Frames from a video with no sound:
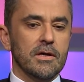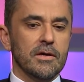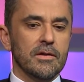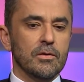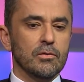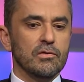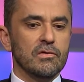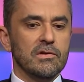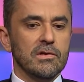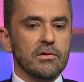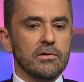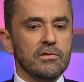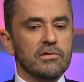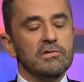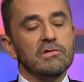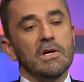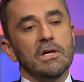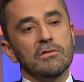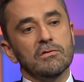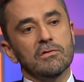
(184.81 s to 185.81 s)
there was still this
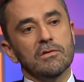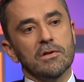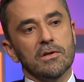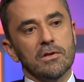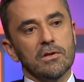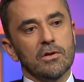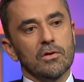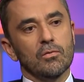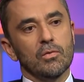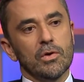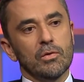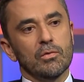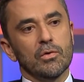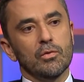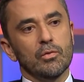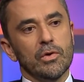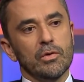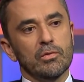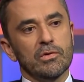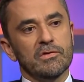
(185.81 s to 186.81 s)
sense that, you know, we
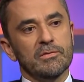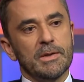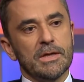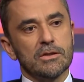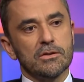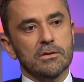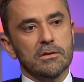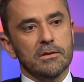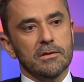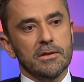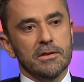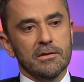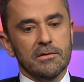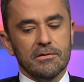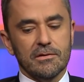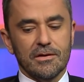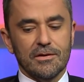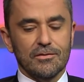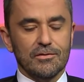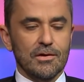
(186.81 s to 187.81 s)
were special
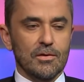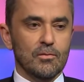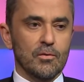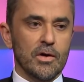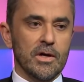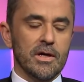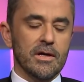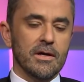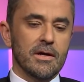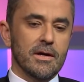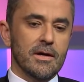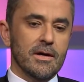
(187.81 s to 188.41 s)
in some way.